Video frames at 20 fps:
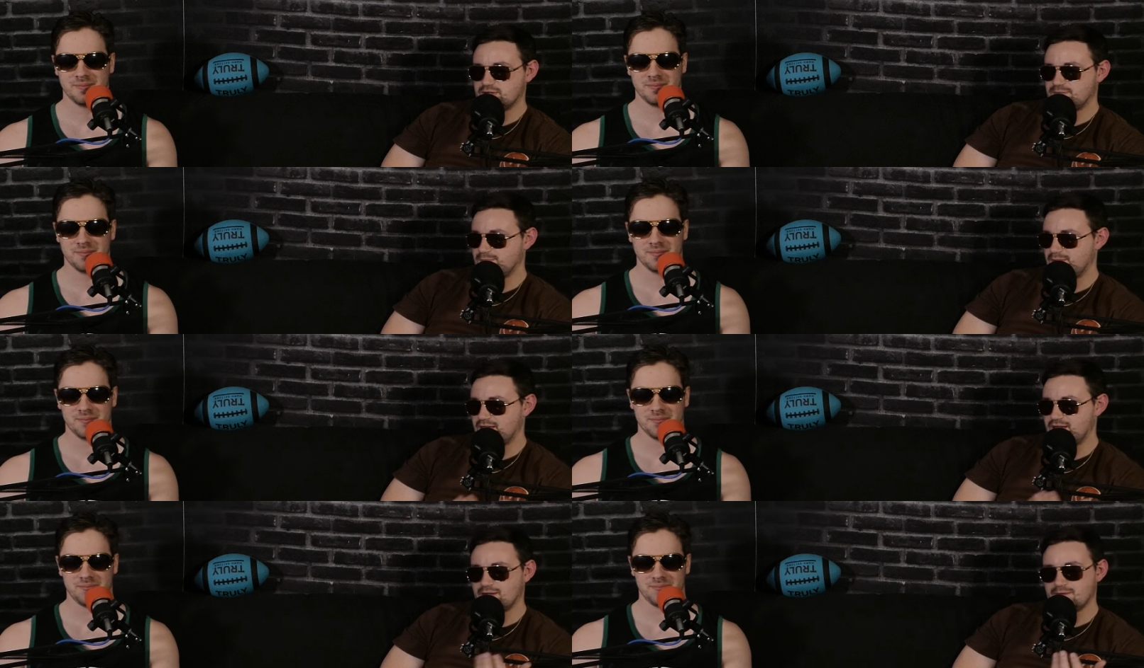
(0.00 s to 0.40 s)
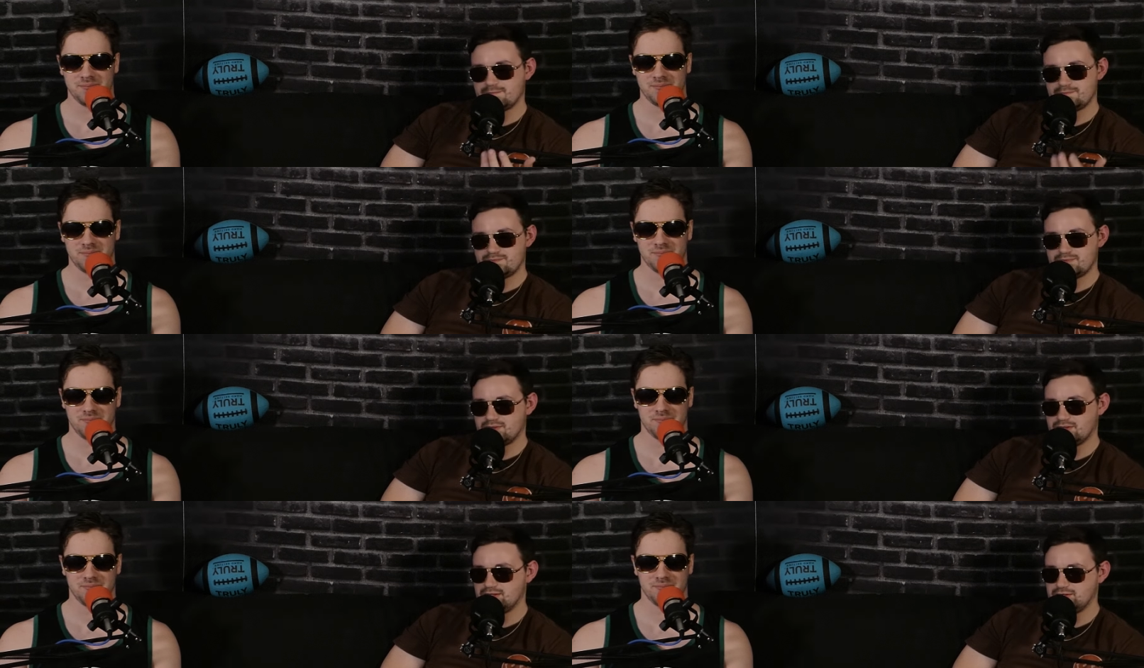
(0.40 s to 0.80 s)
Speaker 1: Drake Maye
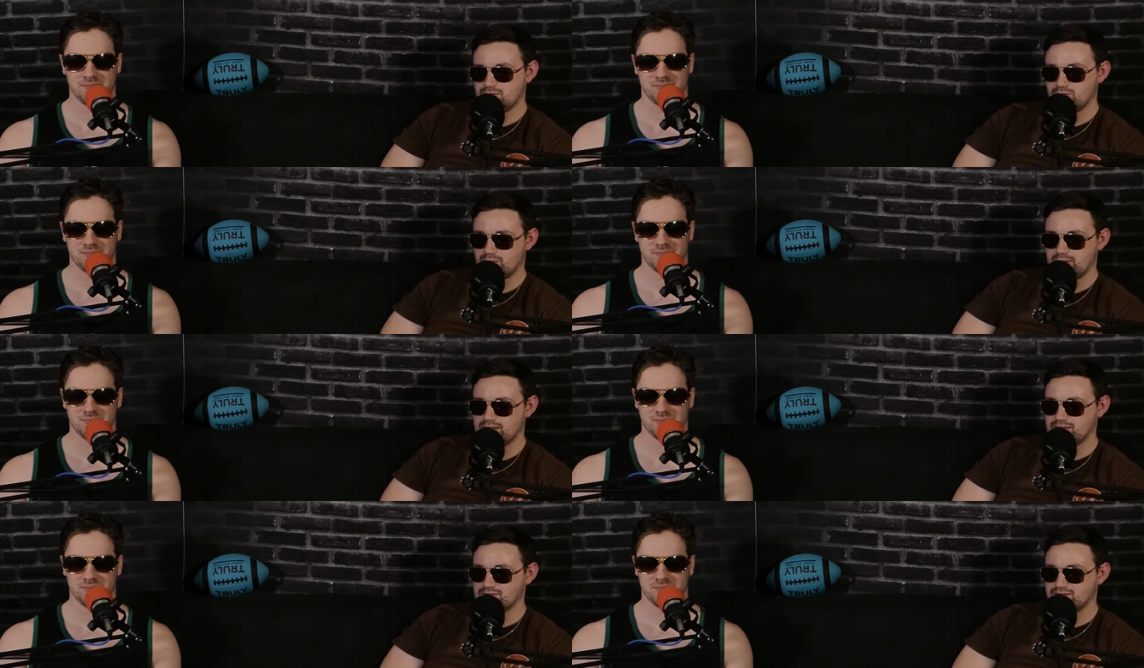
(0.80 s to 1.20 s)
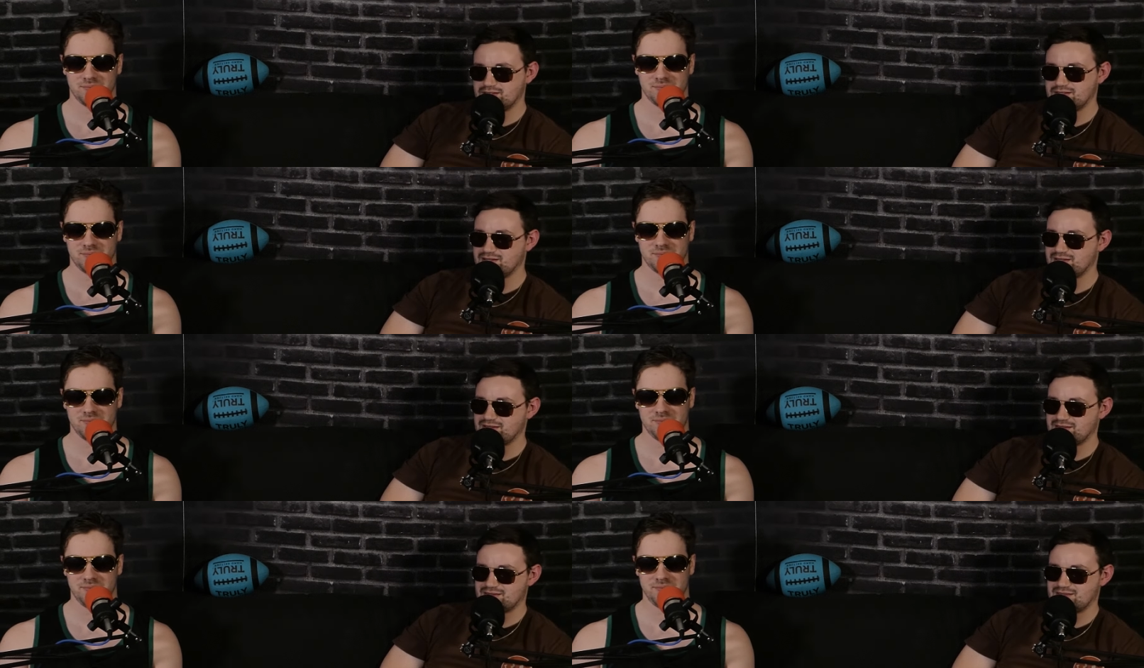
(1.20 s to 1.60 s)
in New
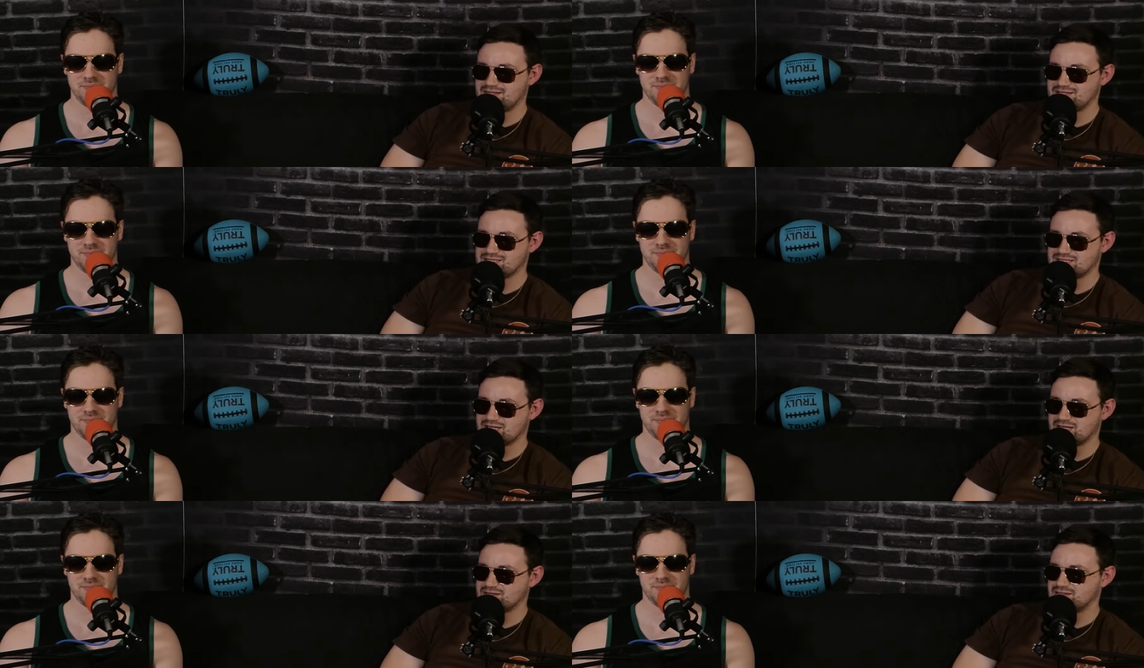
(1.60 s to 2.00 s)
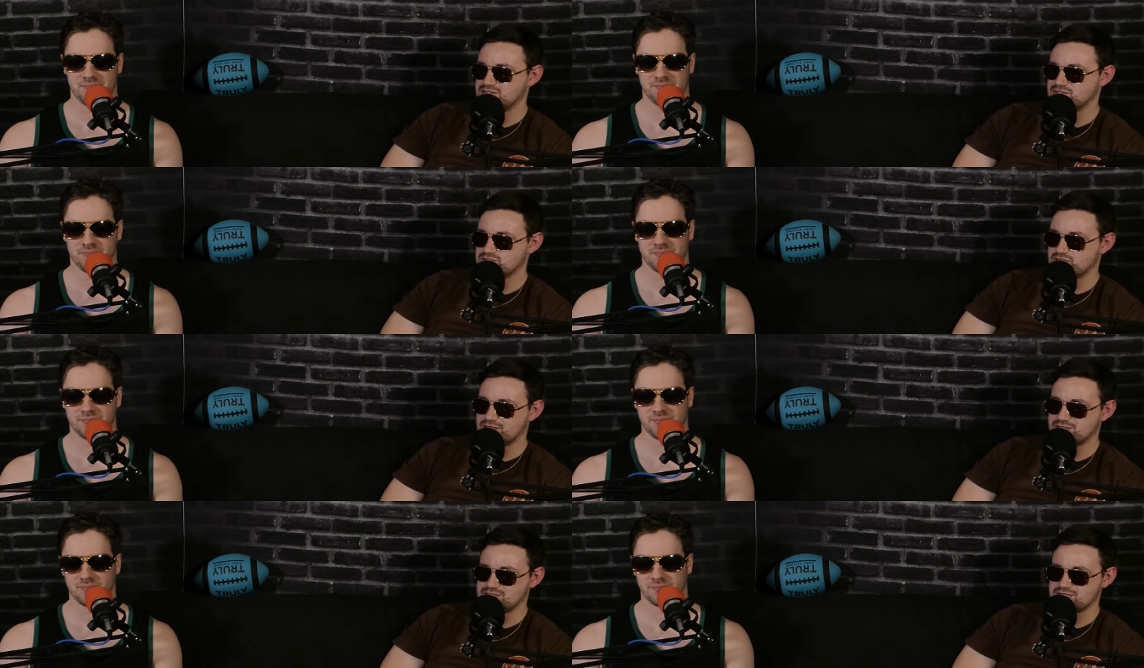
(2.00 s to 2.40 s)
England, he's got the
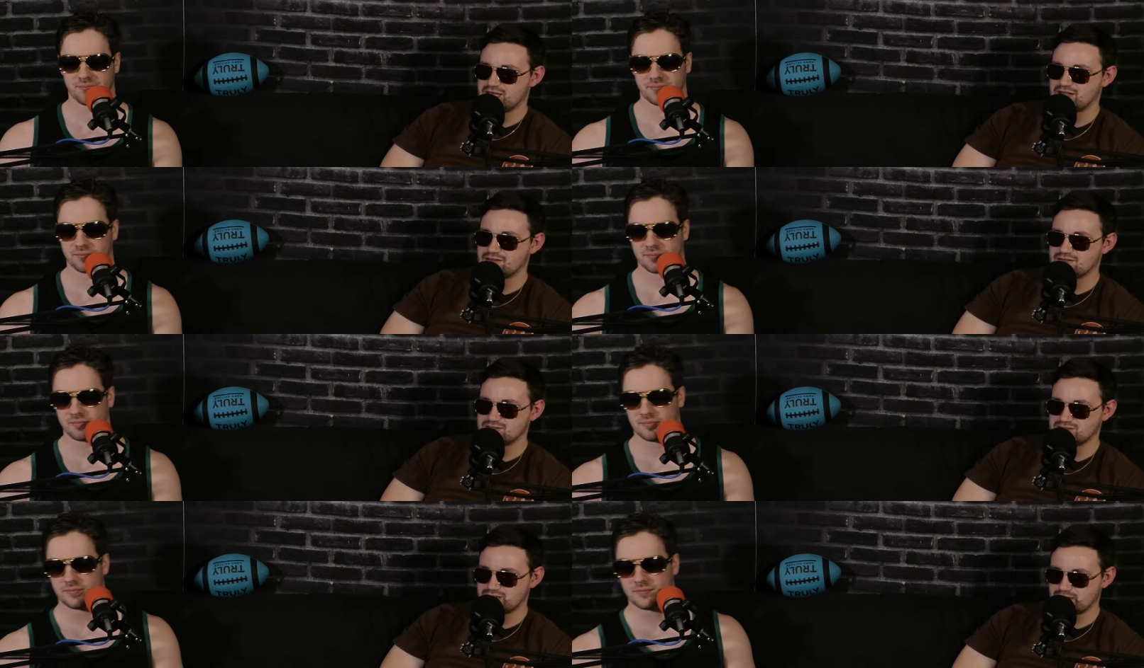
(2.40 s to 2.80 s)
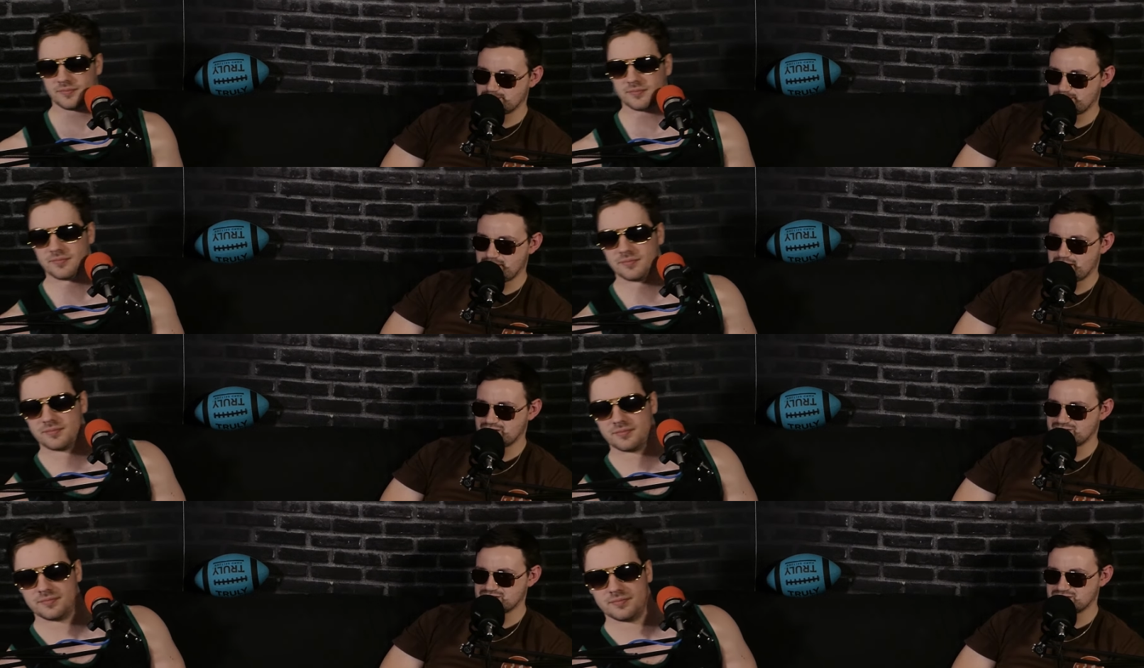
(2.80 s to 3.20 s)
Josh Allen
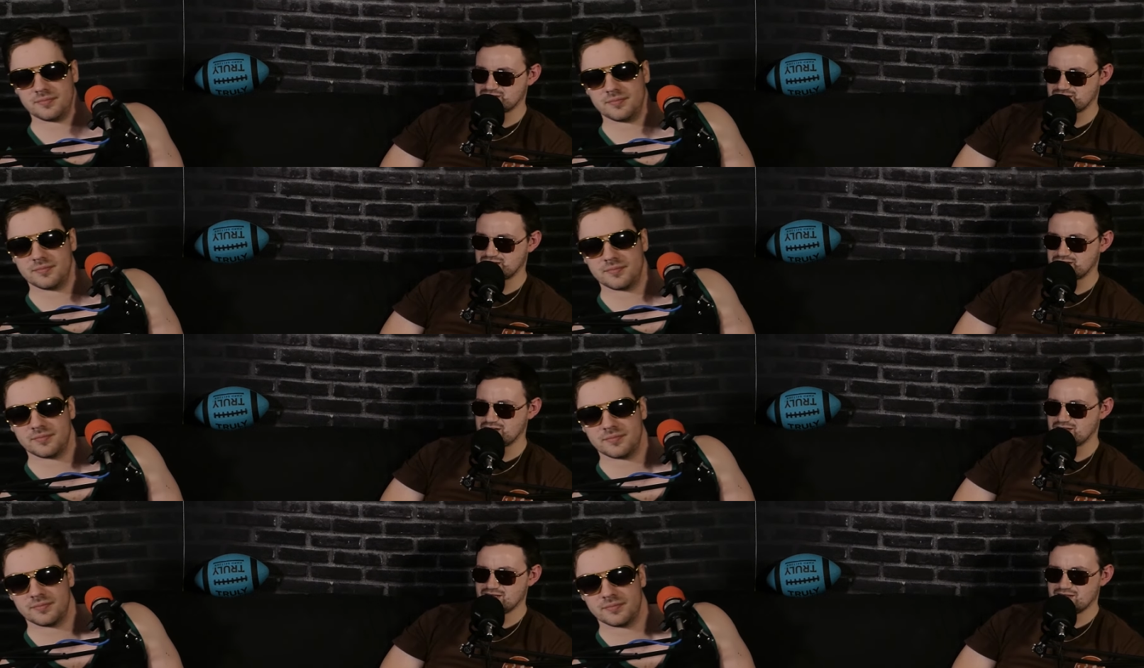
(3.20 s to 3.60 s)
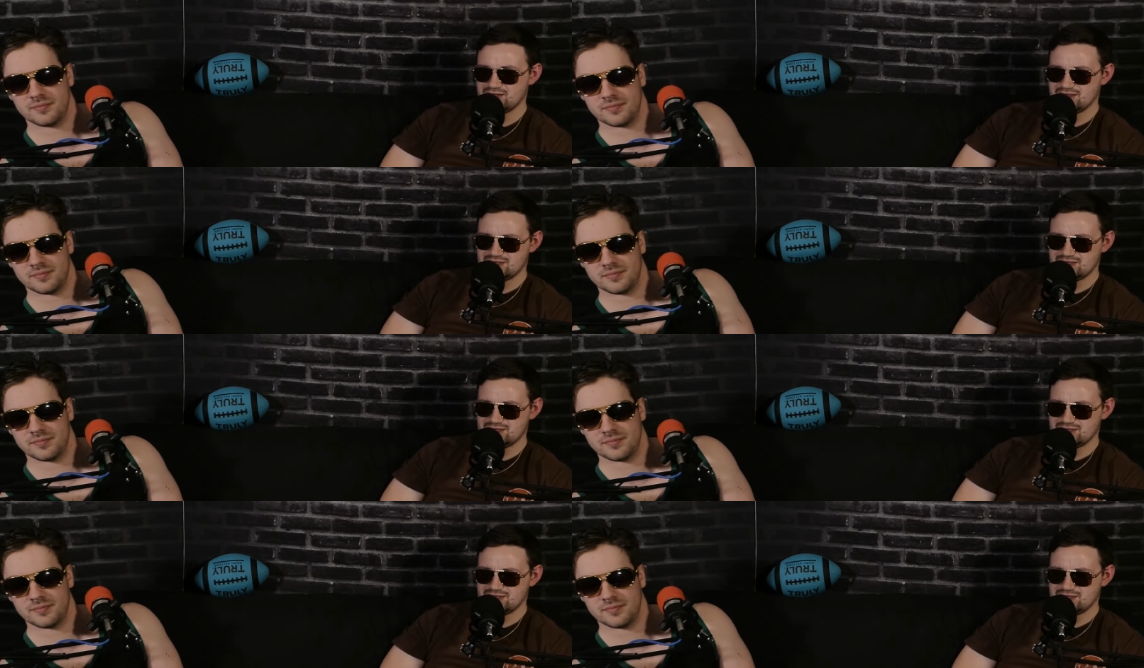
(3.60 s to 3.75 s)
comparison.